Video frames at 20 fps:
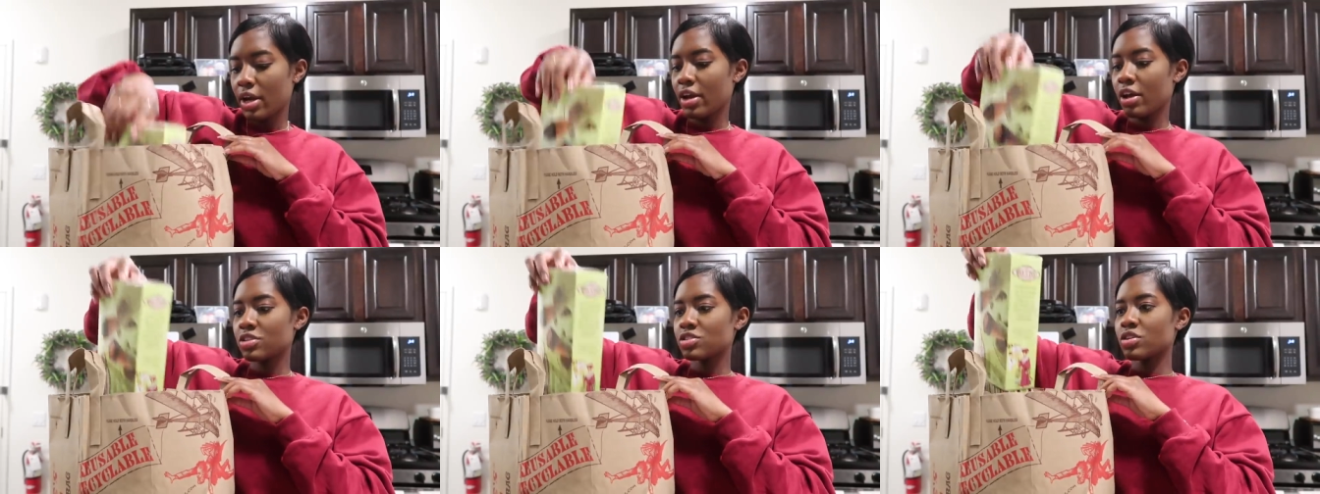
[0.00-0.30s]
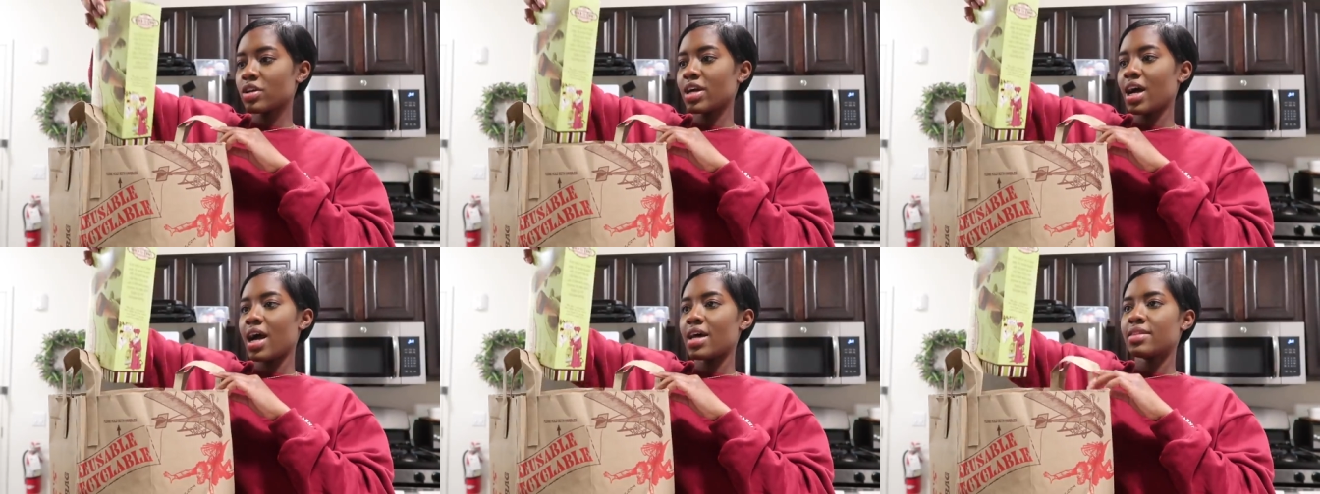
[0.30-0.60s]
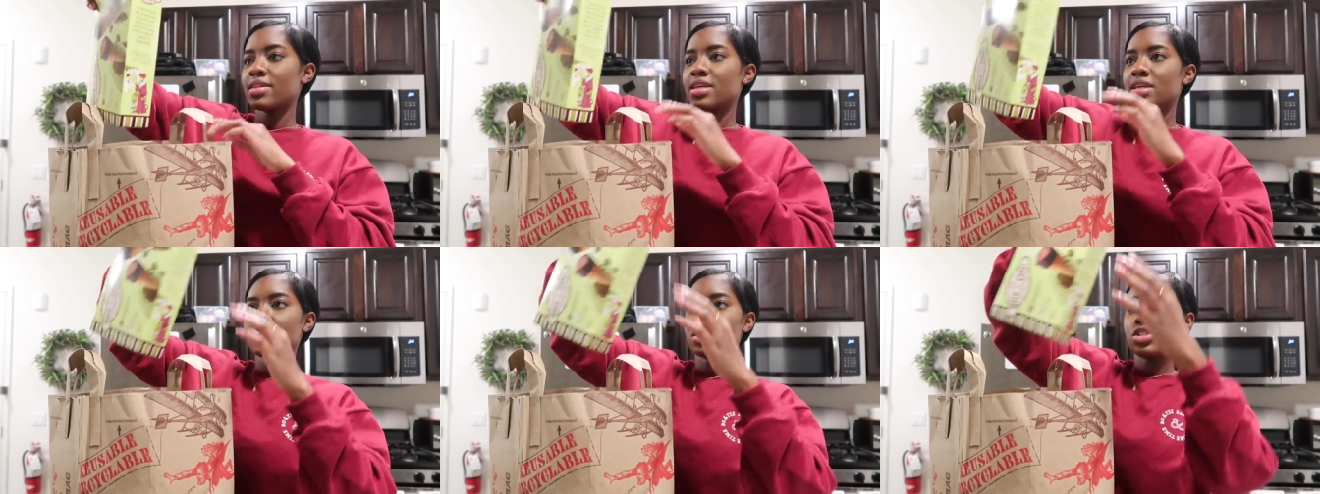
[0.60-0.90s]
I also
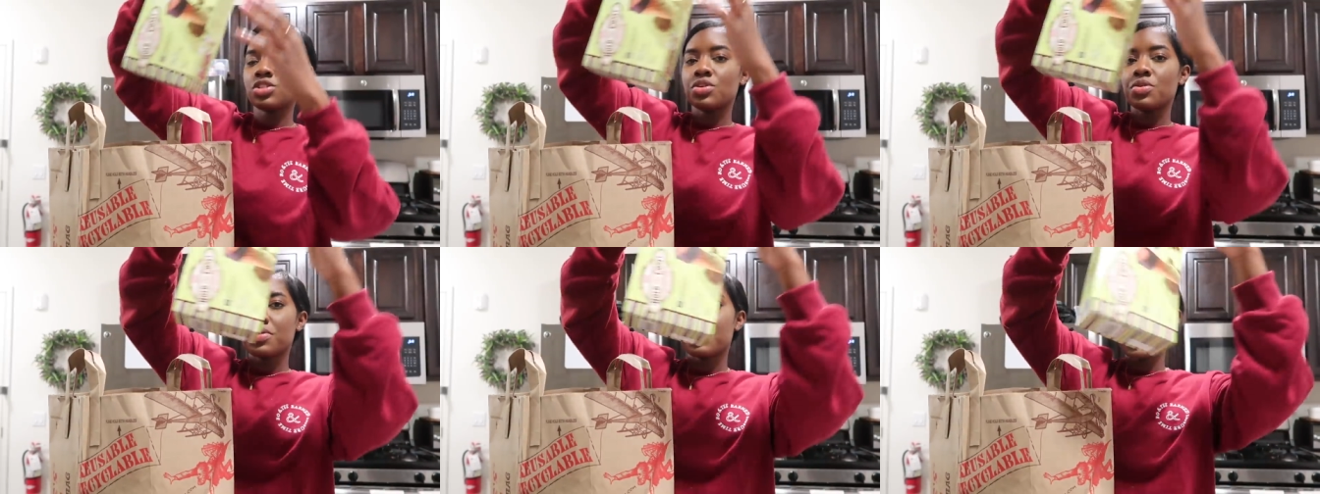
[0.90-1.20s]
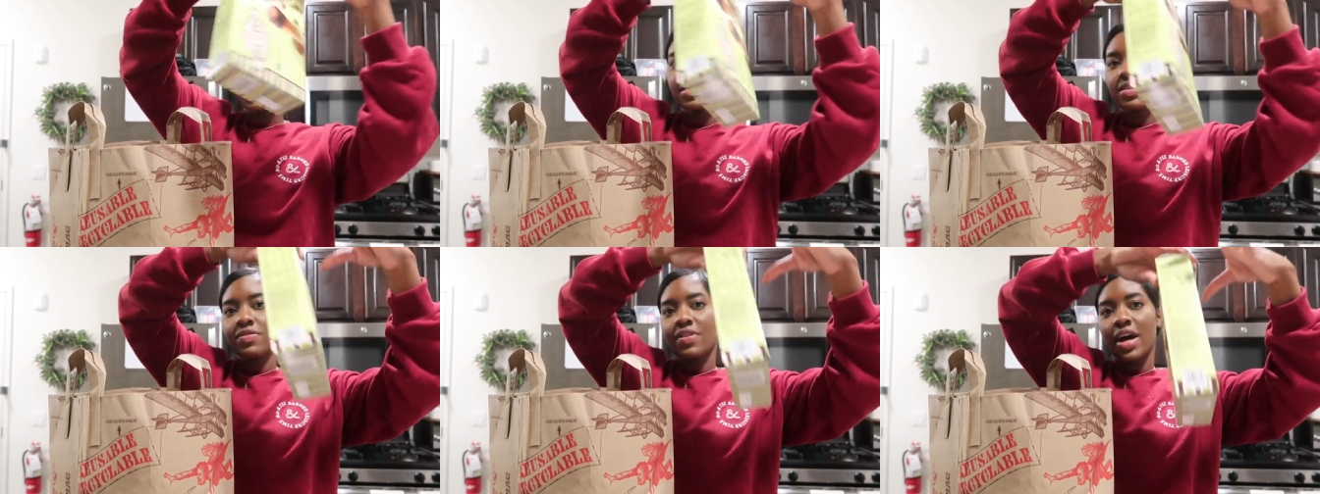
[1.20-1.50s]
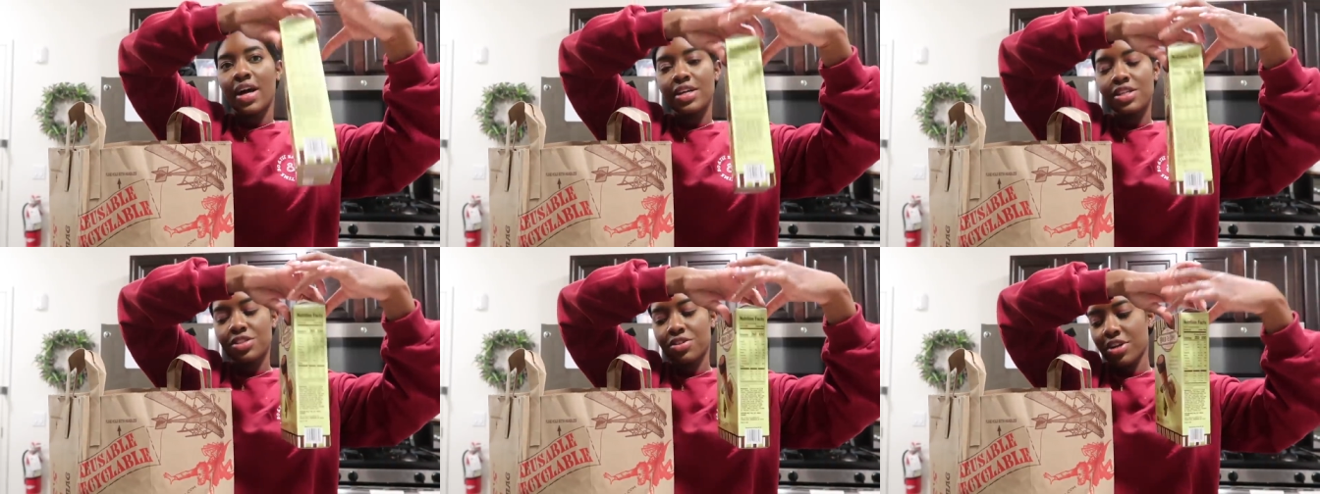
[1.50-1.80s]
got these two things of
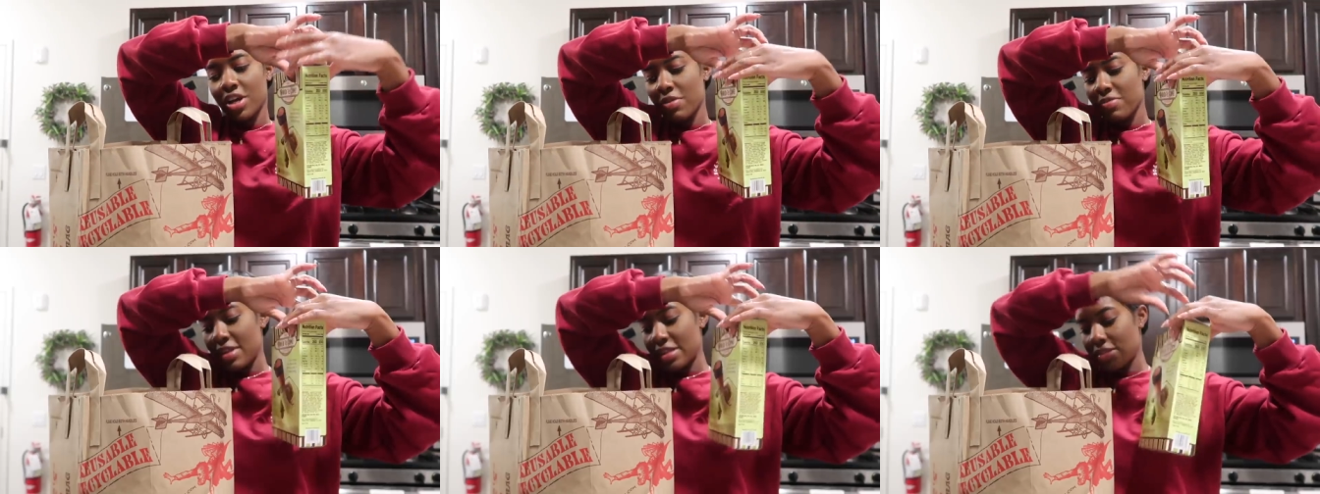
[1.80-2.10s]
ice cream.